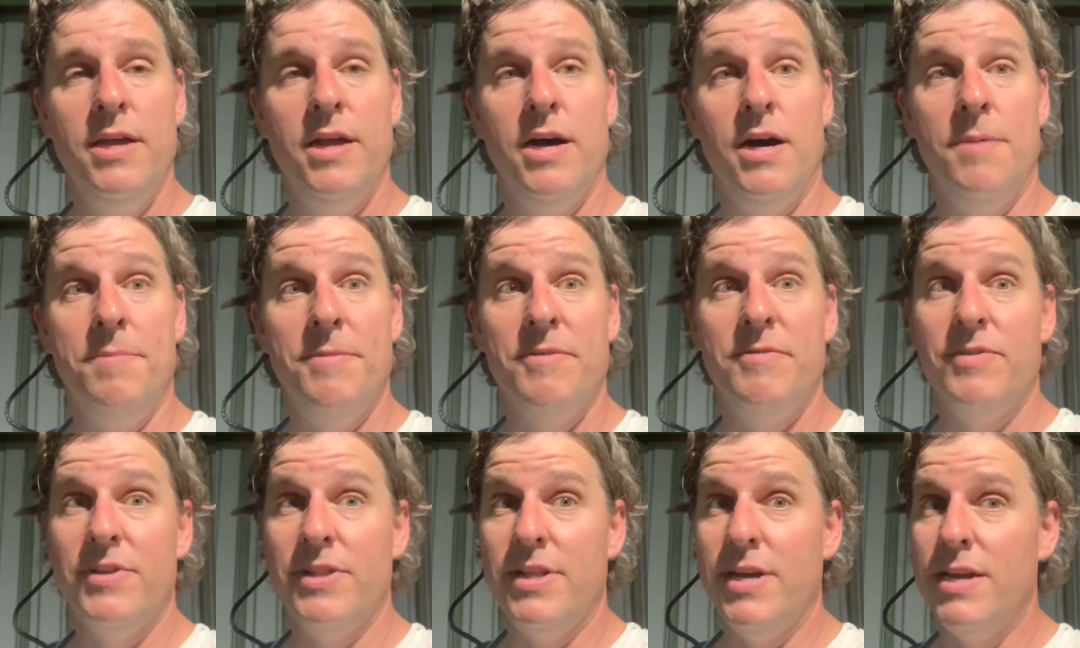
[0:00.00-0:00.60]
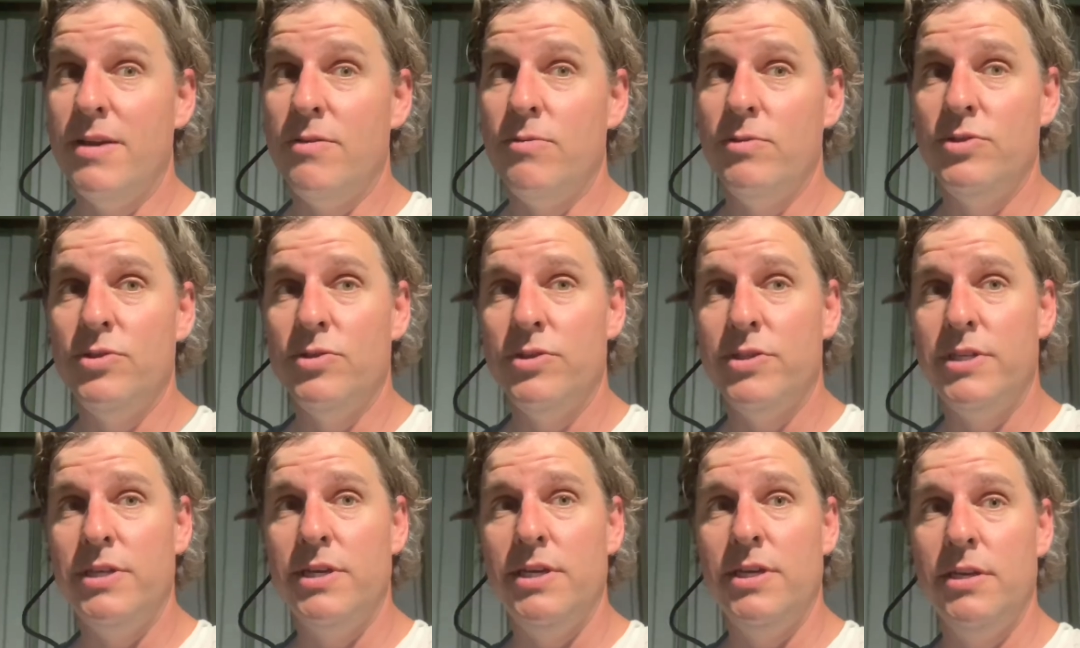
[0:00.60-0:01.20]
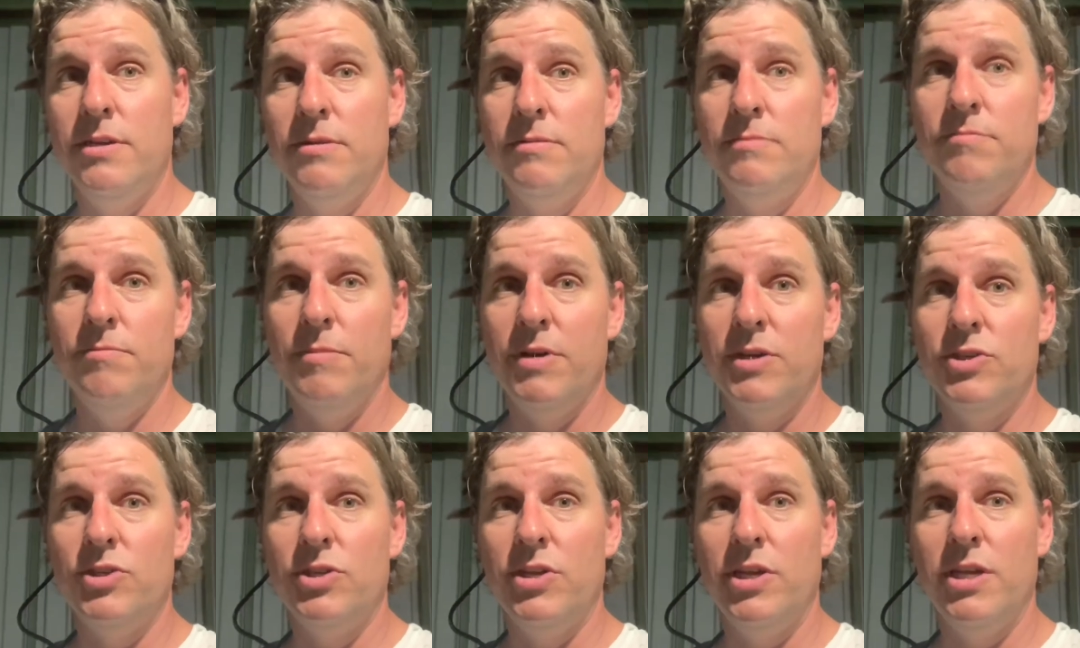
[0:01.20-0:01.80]
If you like what you're seeing,
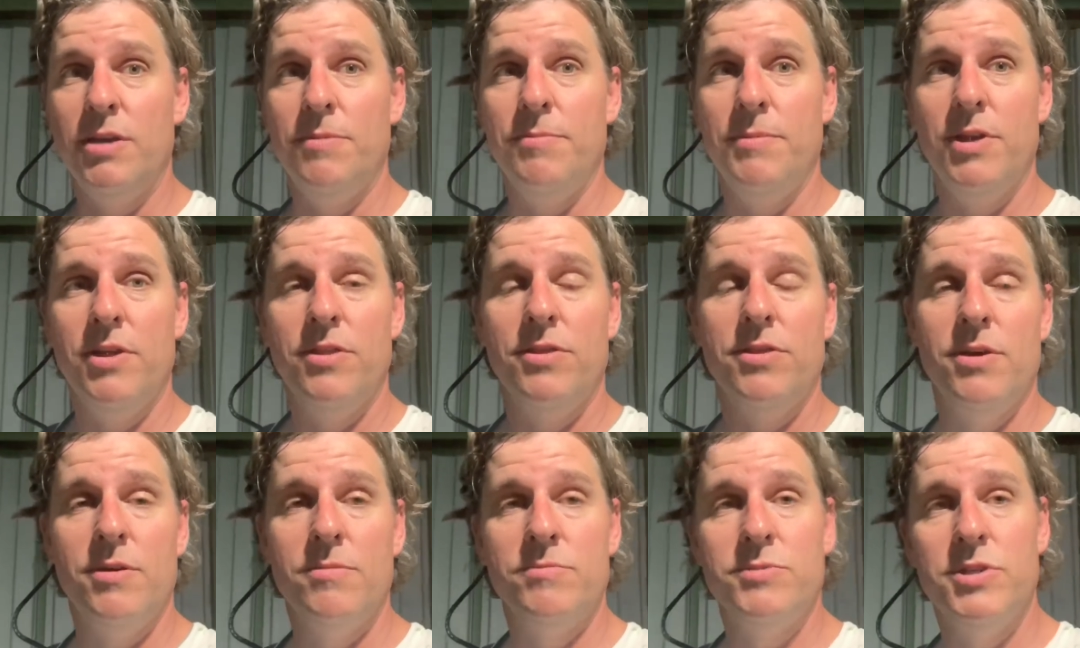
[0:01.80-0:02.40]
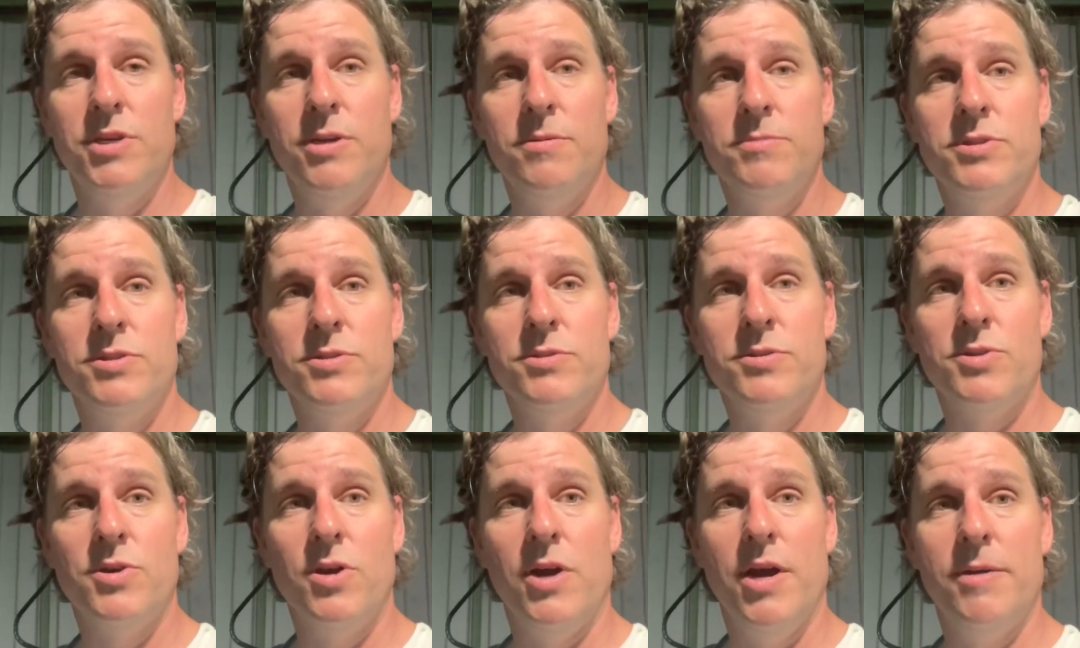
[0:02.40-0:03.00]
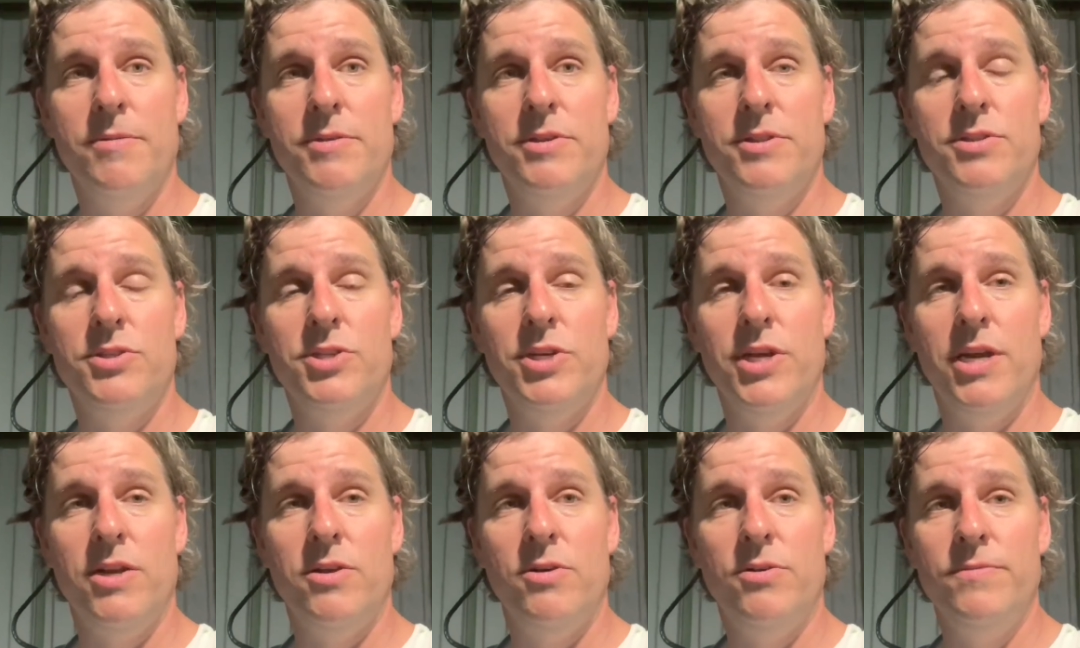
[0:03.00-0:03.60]
make sure you give me a thumbs up, subscribe to the
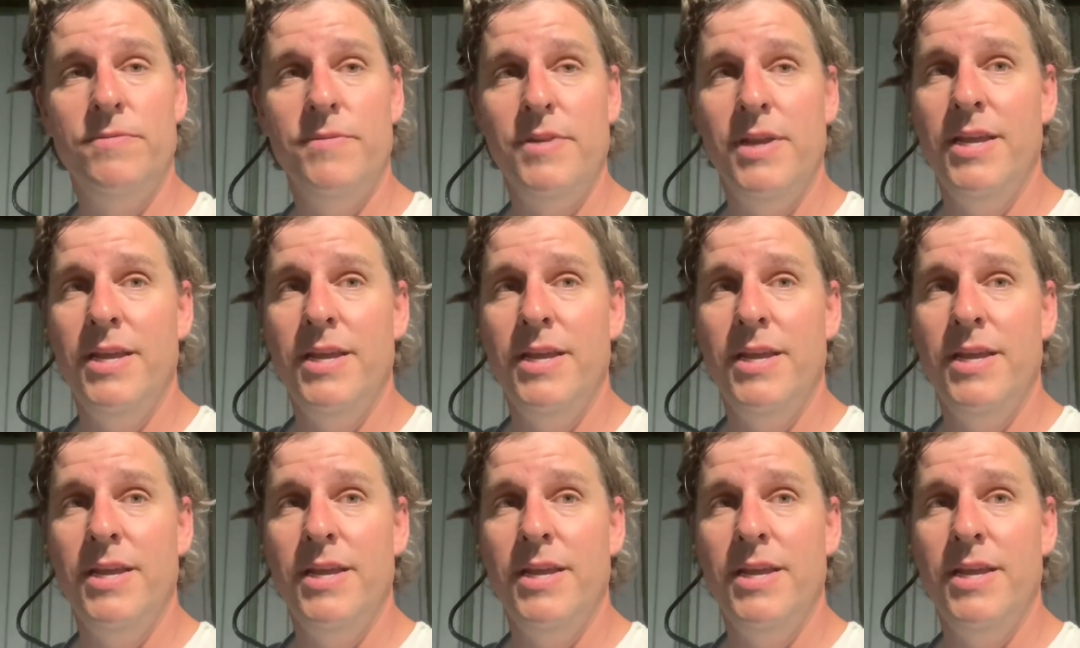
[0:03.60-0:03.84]
channel.